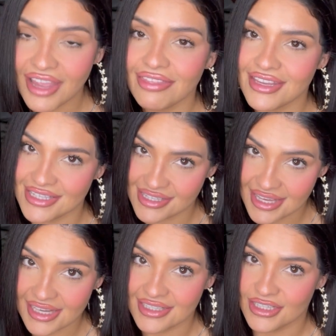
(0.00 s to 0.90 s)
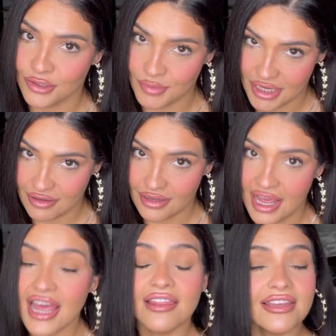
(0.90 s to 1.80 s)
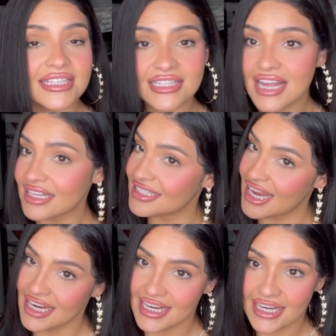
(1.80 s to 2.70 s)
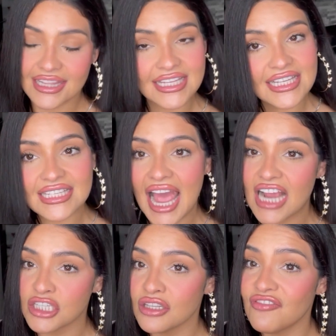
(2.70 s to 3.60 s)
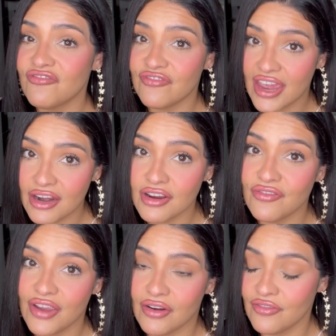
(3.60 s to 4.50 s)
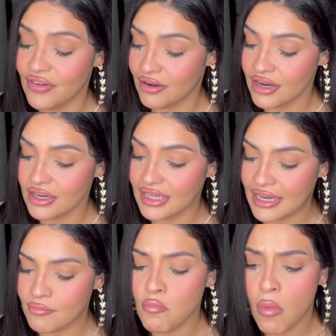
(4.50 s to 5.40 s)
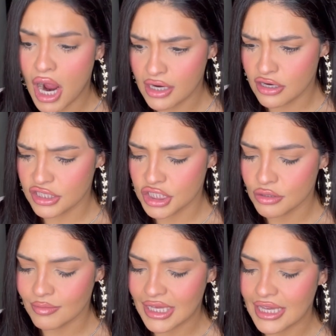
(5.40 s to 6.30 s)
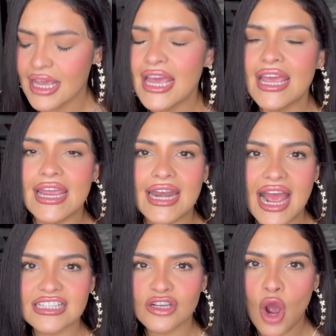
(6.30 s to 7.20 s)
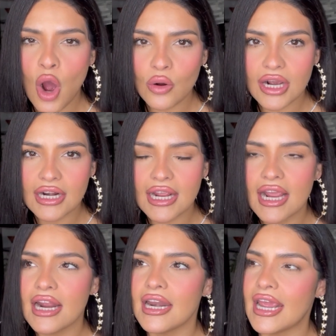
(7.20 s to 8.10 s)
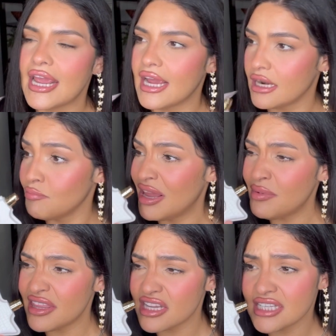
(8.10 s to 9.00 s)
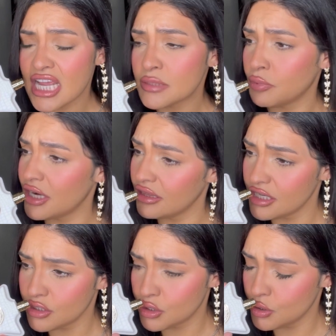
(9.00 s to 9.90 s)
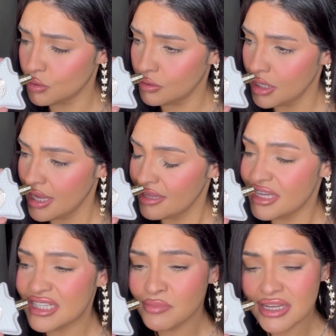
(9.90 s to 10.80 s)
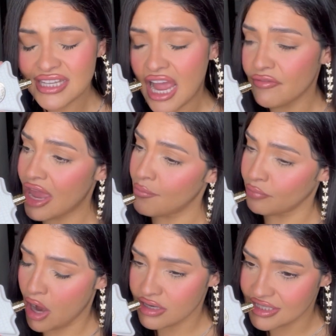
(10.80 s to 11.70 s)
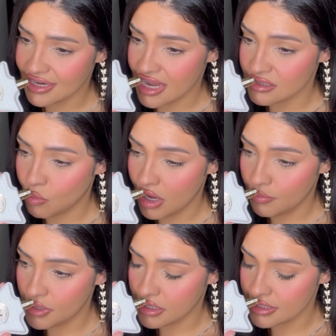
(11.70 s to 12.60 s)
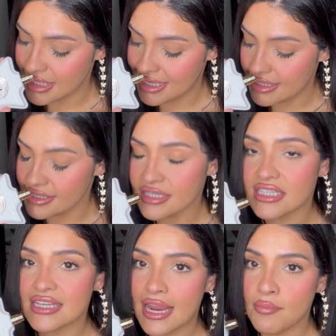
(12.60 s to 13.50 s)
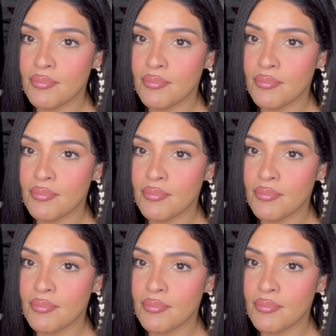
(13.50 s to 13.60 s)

this is sexy to me. This is not dated. This is actually very, very, very like modern to me. It has coconut and maybe this has praline too. This must have ambroxan as well because it is the same